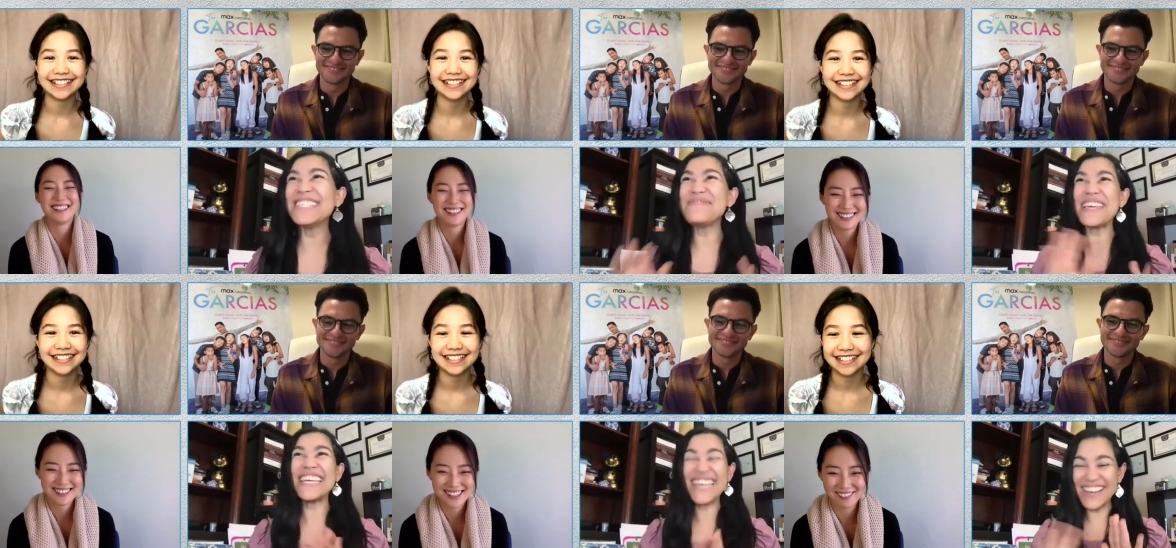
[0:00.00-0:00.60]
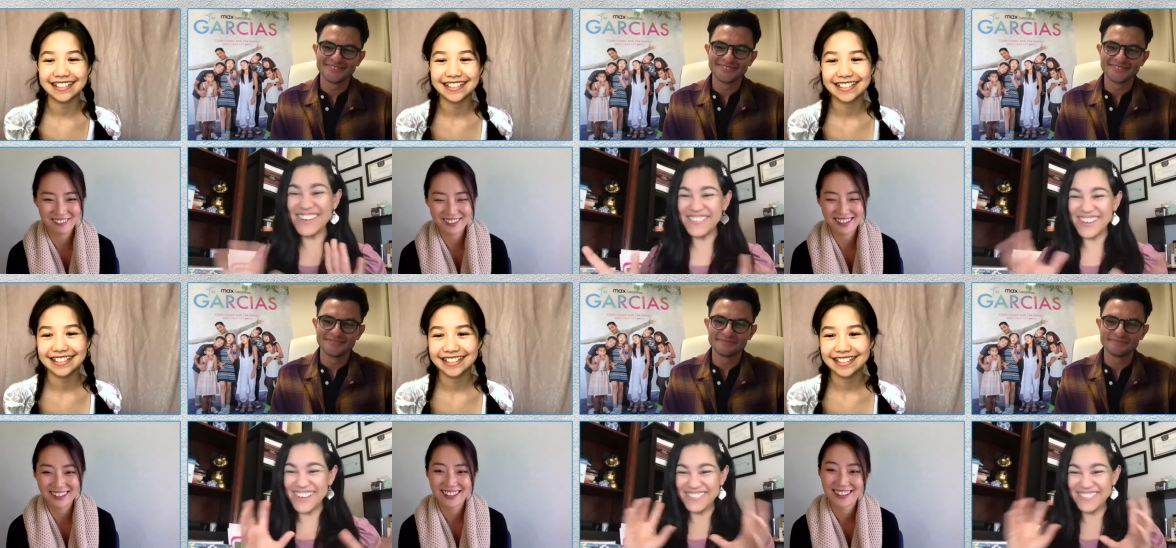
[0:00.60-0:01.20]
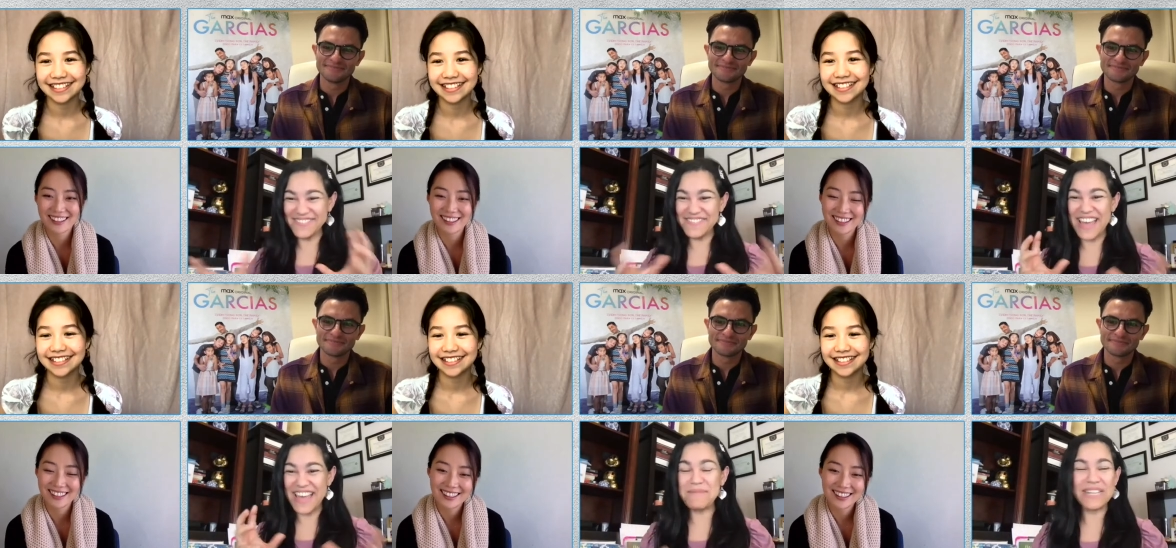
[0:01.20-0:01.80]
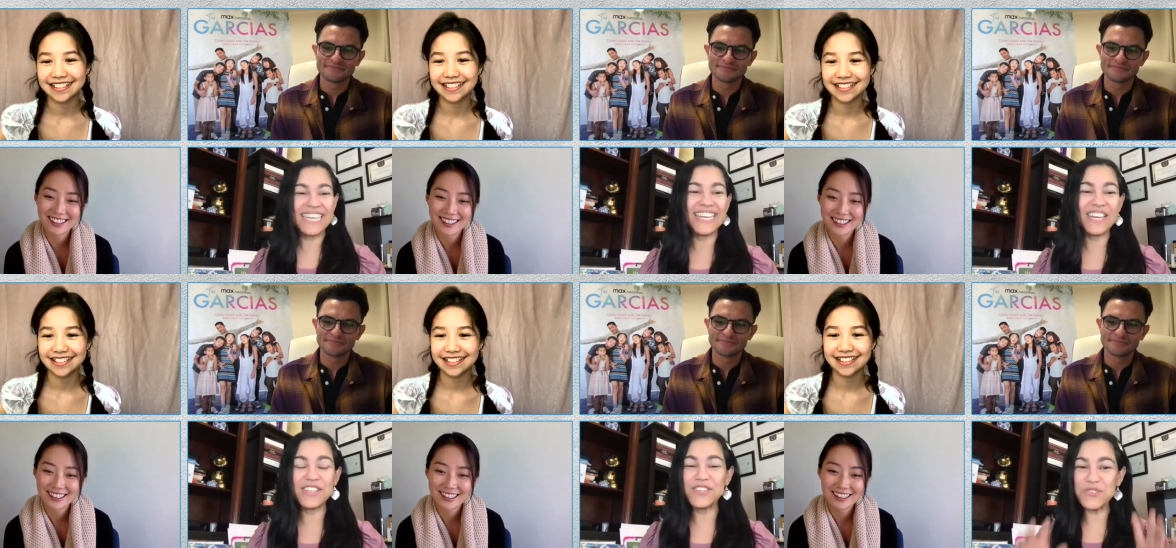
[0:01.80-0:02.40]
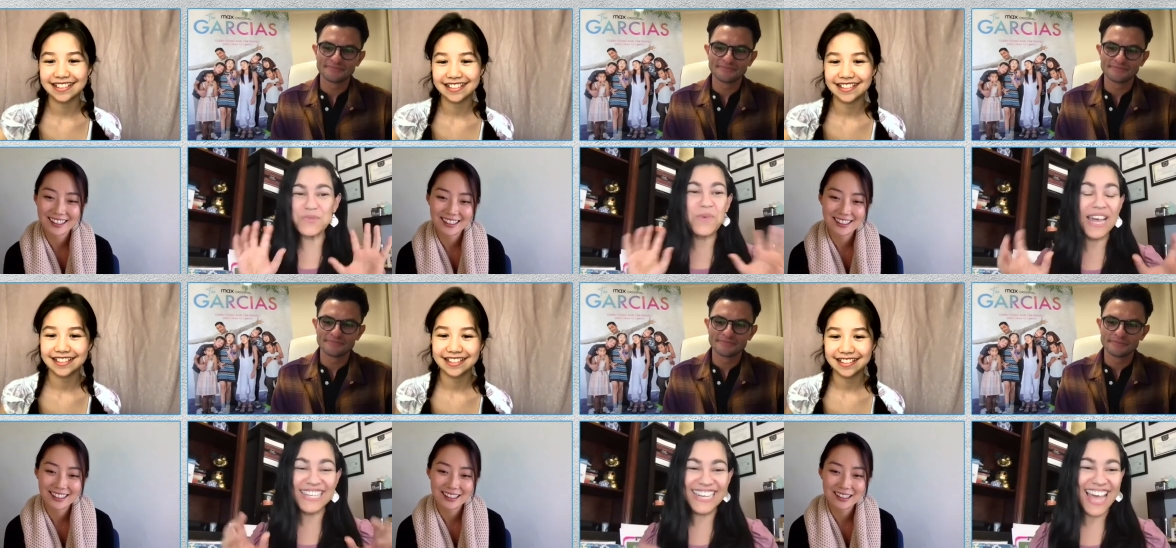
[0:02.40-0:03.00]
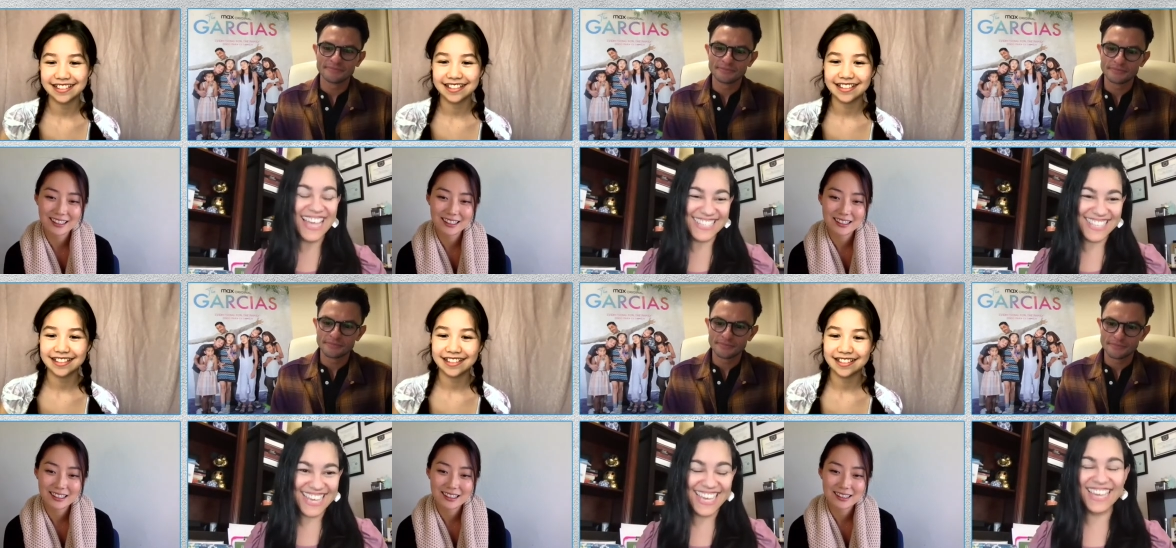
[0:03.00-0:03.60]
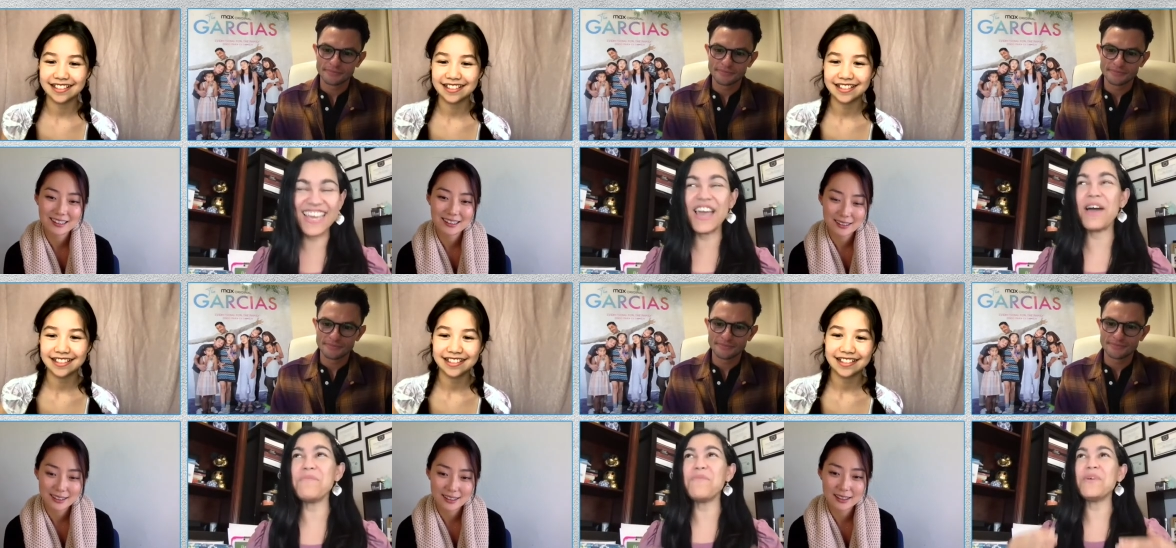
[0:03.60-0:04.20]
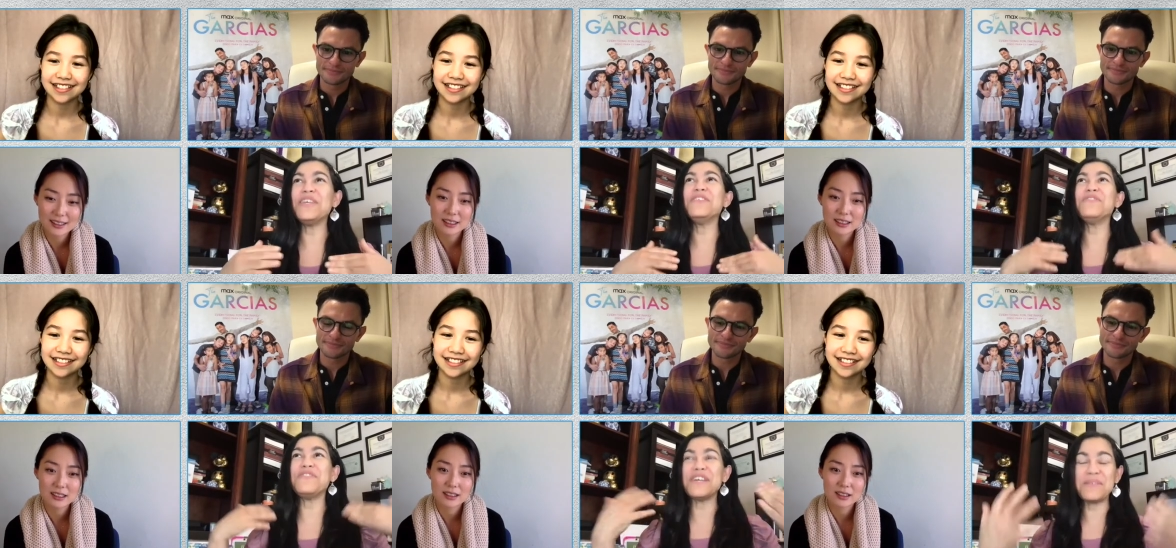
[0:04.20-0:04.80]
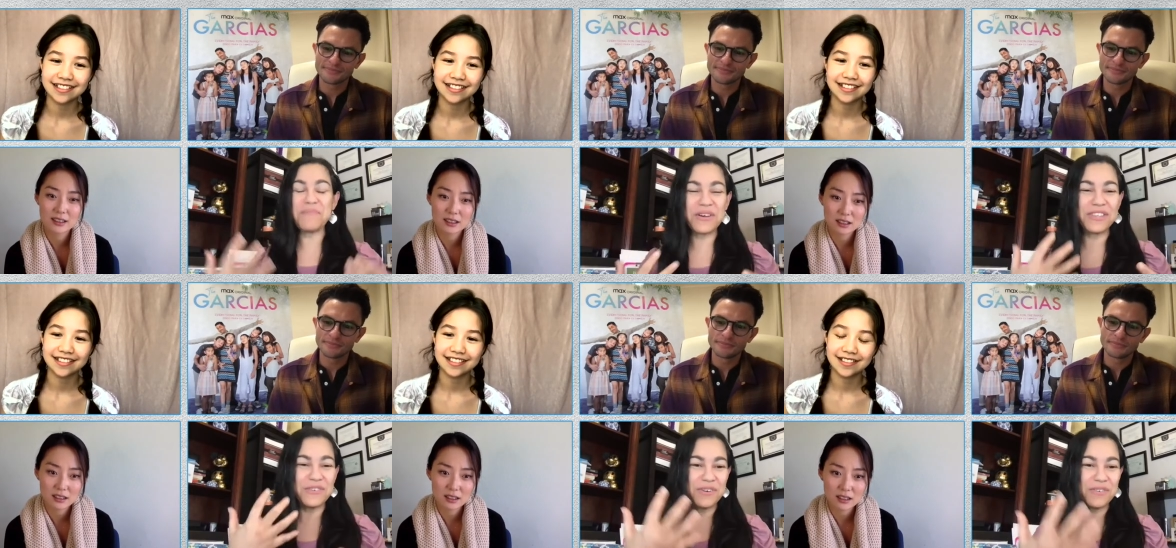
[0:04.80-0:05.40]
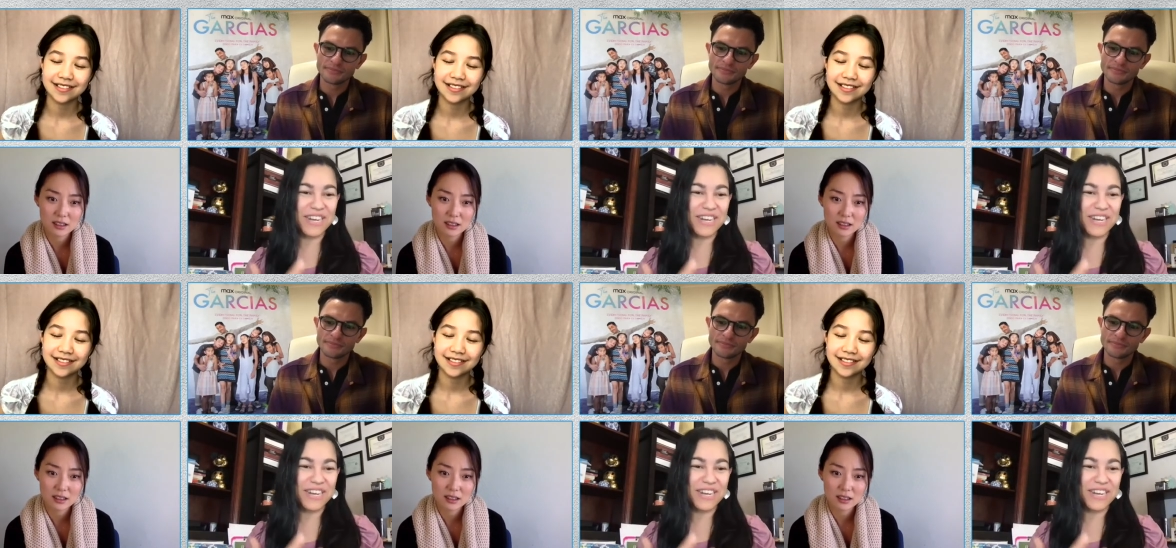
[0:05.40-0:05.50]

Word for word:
Speaker 1: and speaking of of family just one last thing uh, what do you feel about your